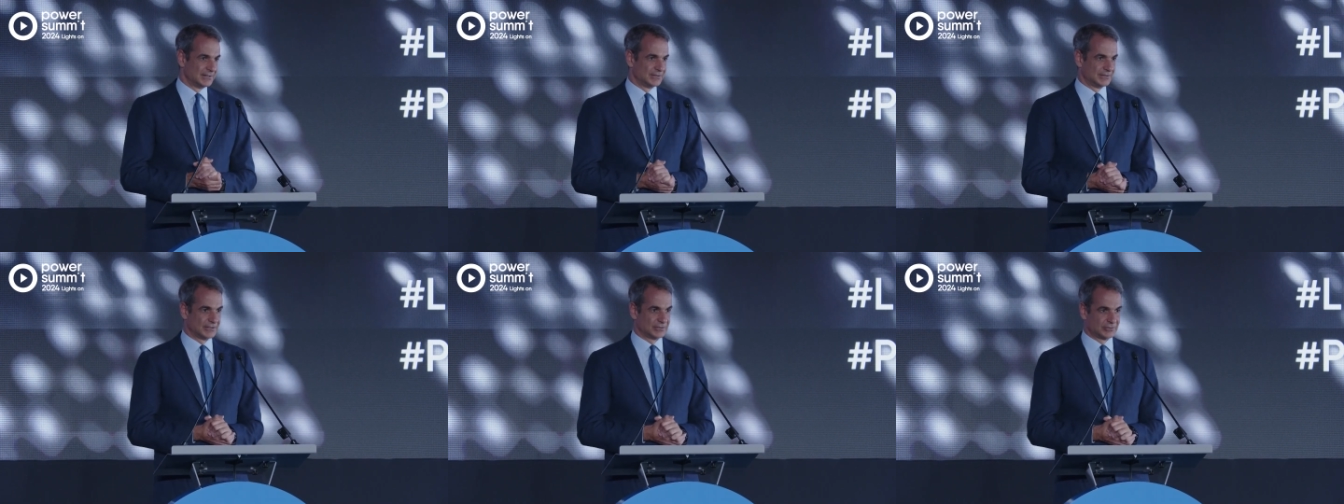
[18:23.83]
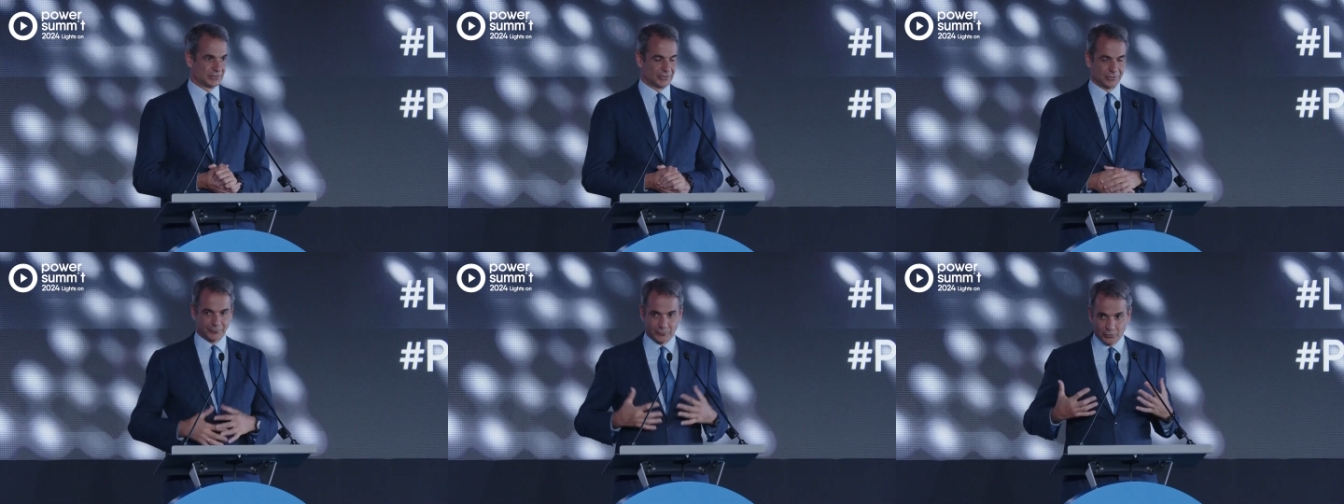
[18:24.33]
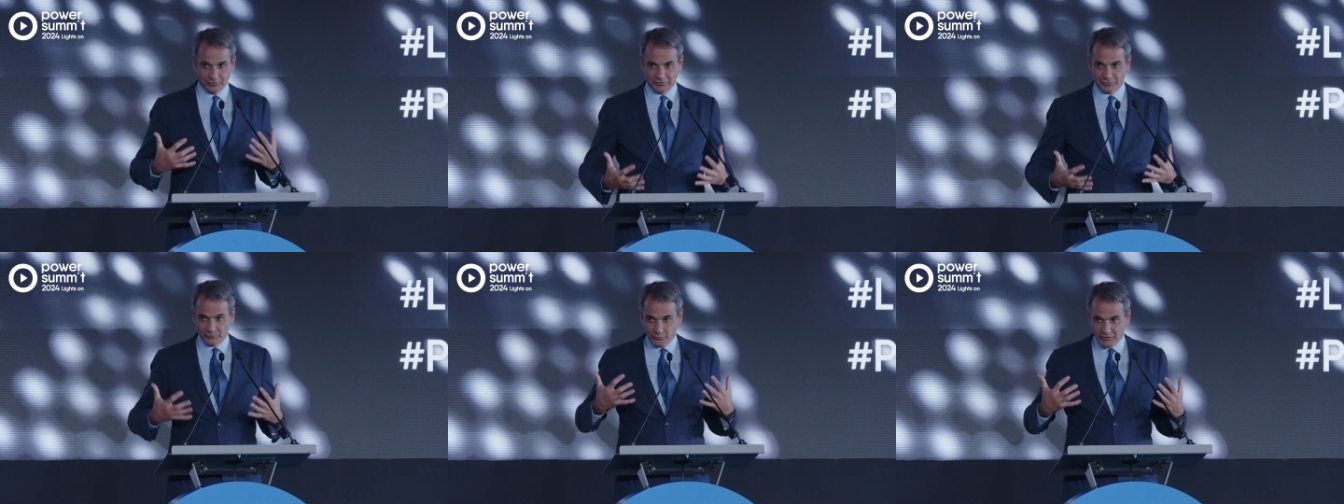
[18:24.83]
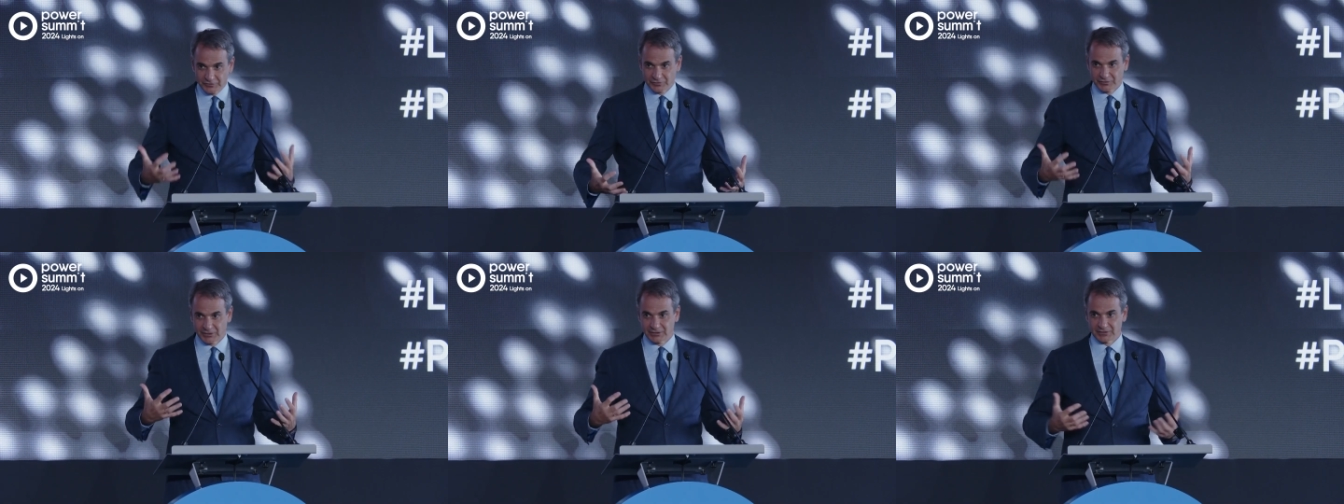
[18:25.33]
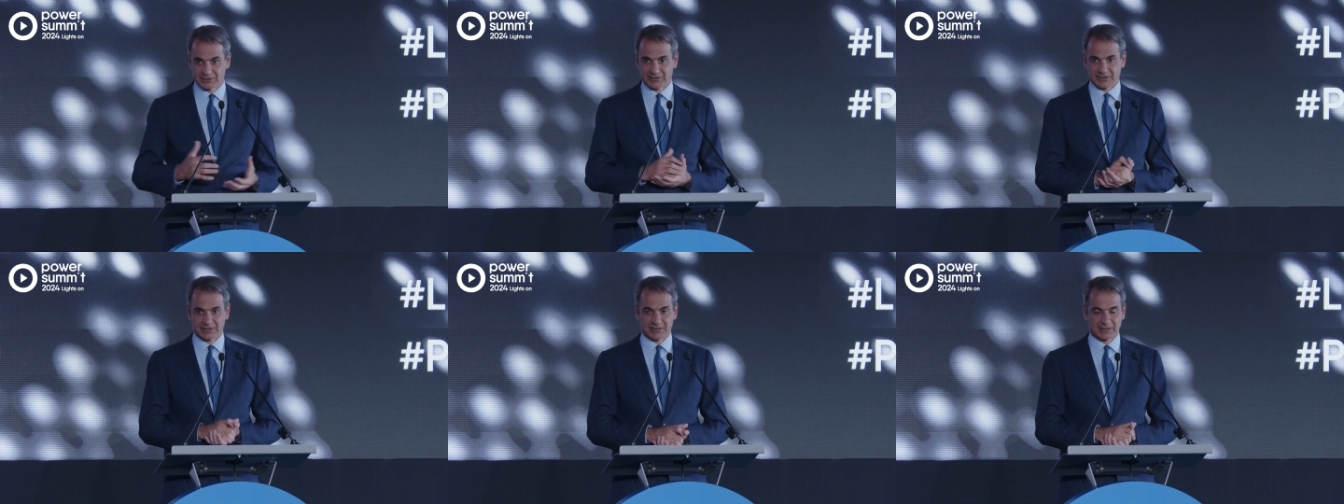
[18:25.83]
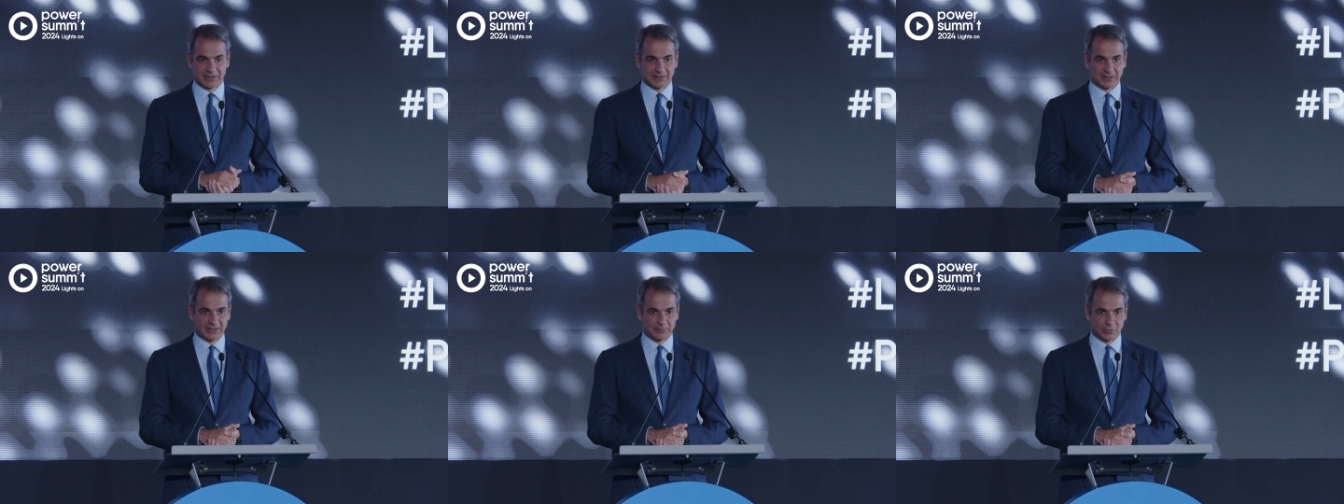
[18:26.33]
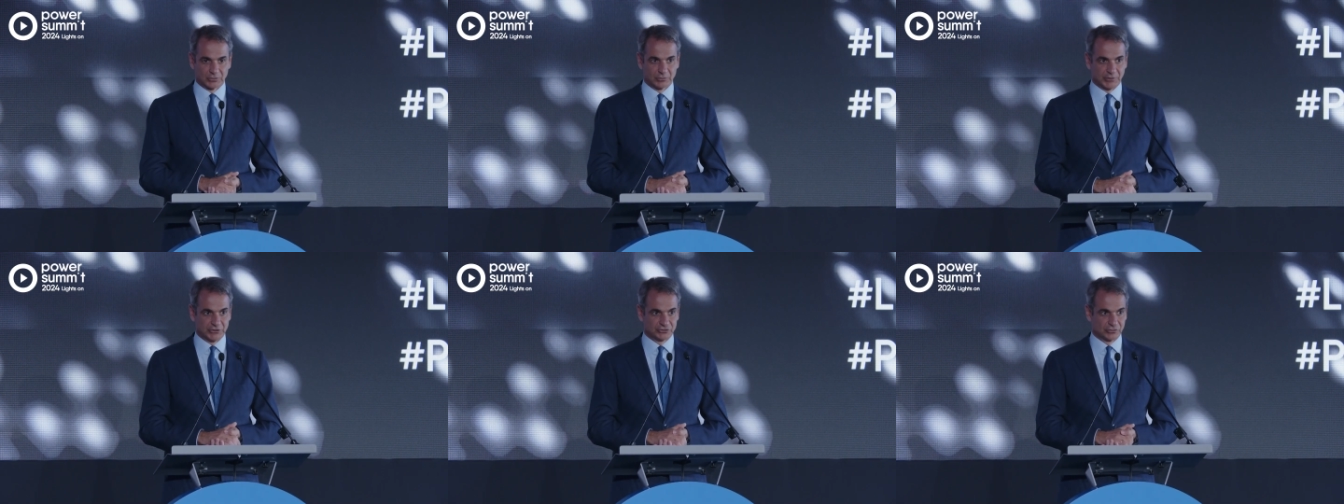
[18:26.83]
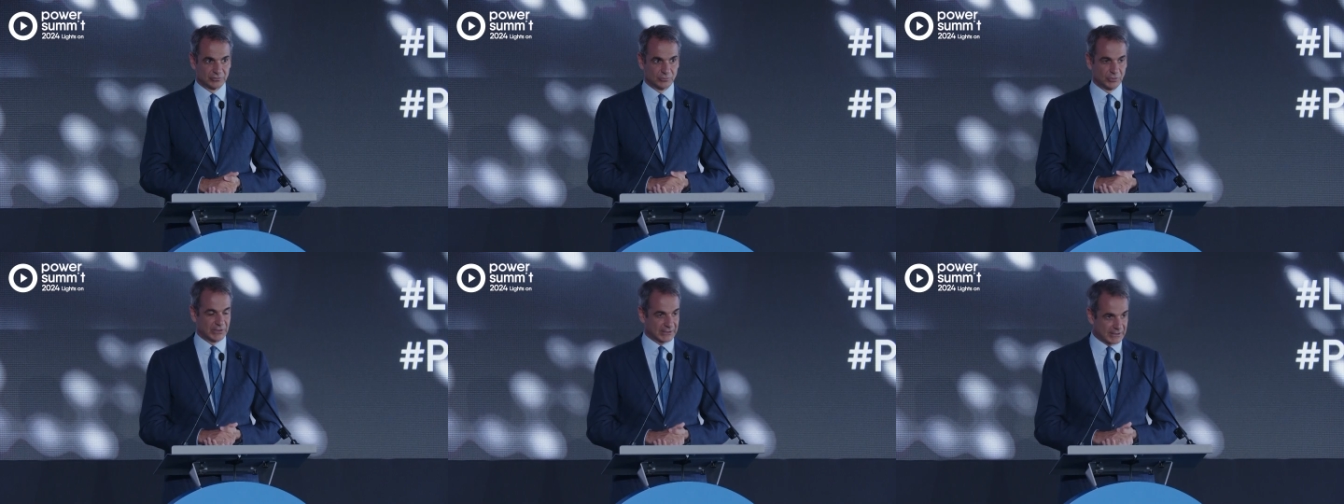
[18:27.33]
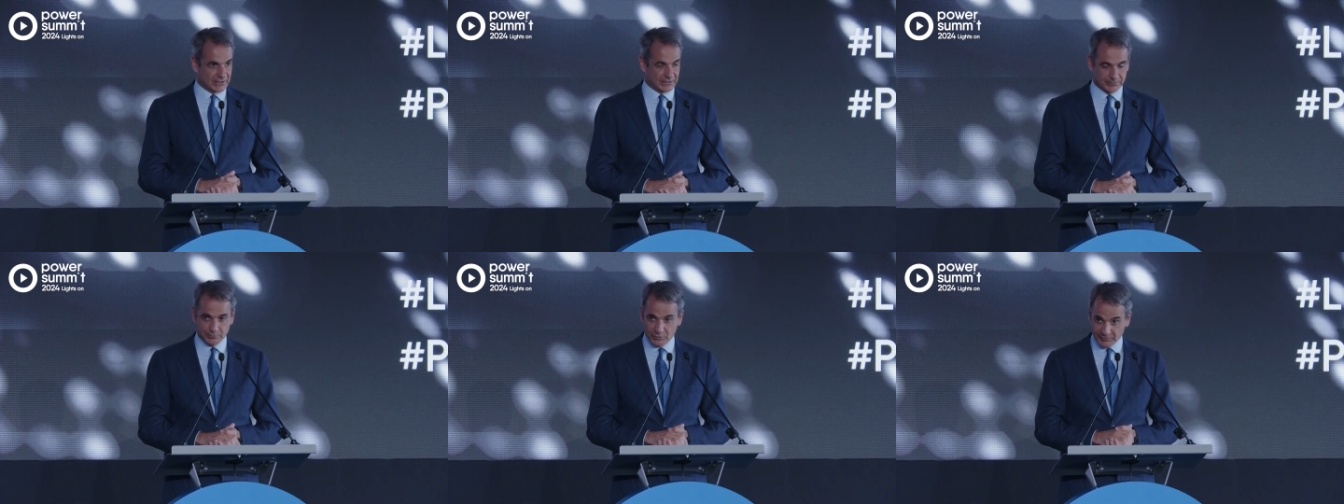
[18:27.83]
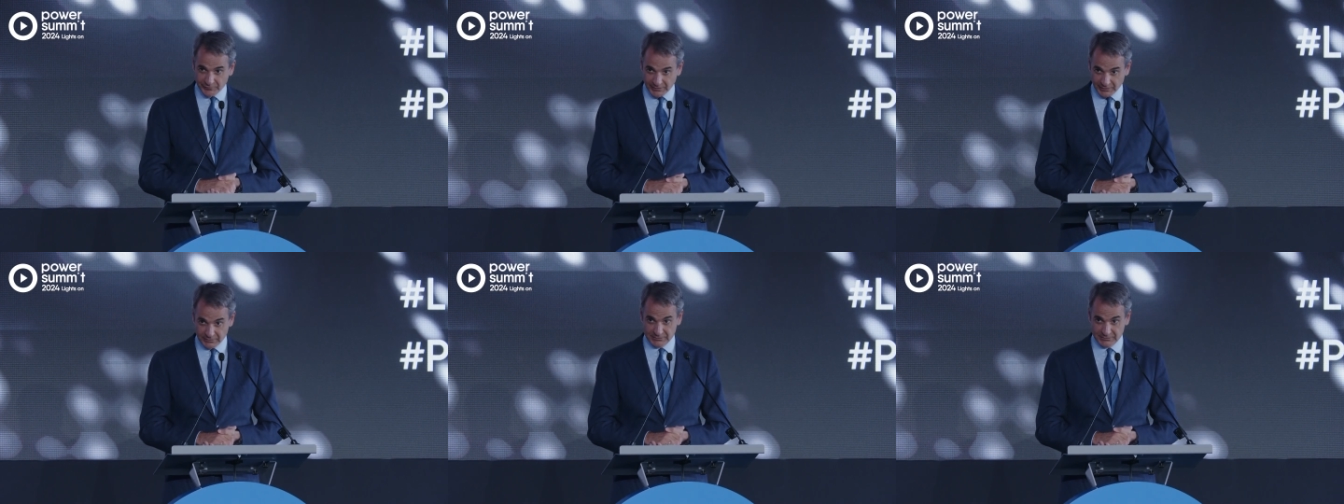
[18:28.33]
that the forces of reason and moderation will again prevail.